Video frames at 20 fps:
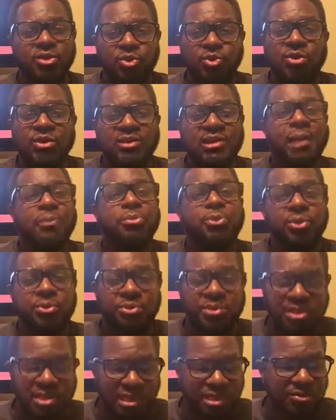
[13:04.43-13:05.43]
2 of the top 3
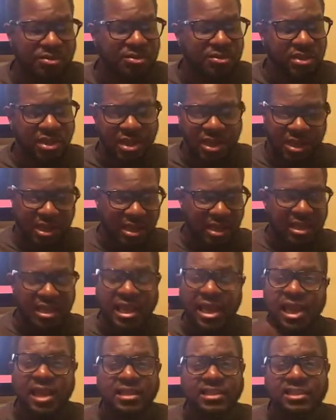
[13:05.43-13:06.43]
receivers. He
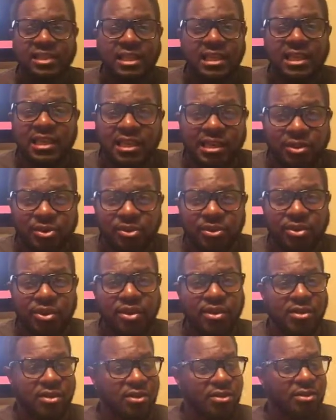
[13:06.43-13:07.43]
has Thielen
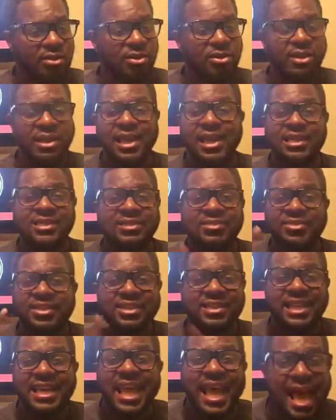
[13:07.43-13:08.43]
going. He has
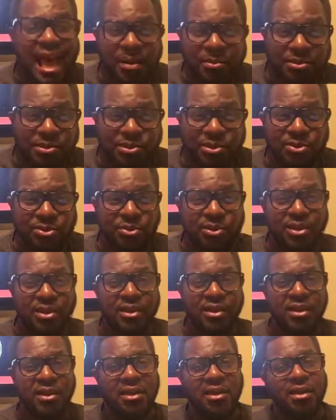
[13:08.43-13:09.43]
Devontae Adams going.
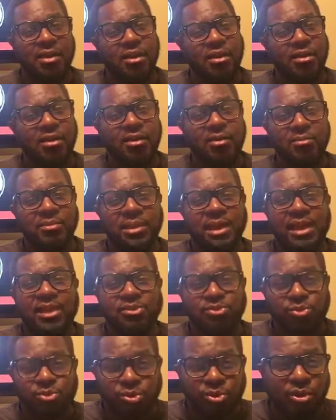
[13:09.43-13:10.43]
He
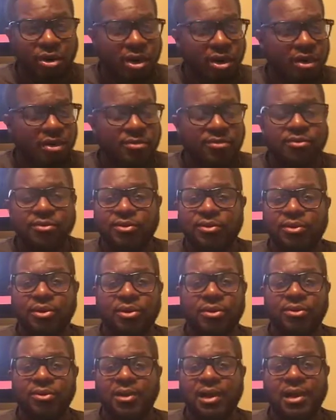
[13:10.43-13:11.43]
has Rudolph.
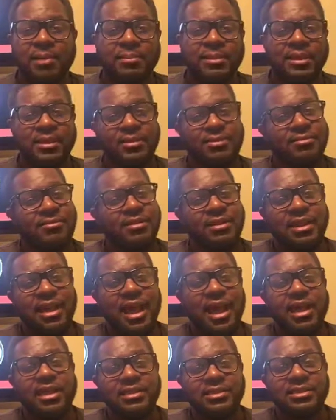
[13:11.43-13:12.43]
The
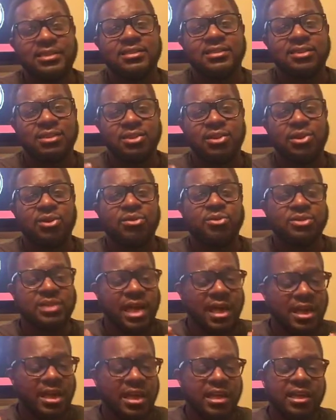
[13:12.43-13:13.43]
guy just knows
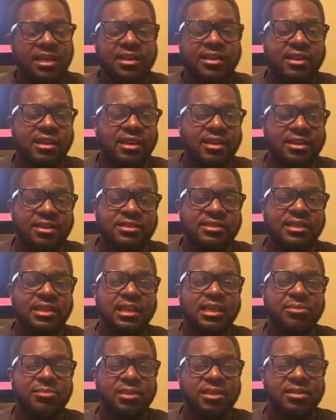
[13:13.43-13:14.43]
how to get it done. His
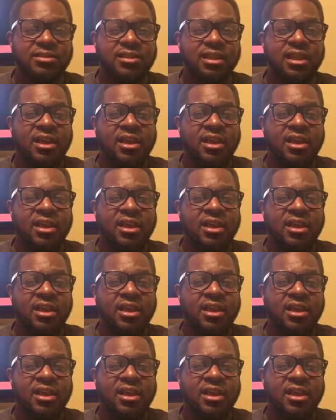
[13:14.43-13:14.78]
team is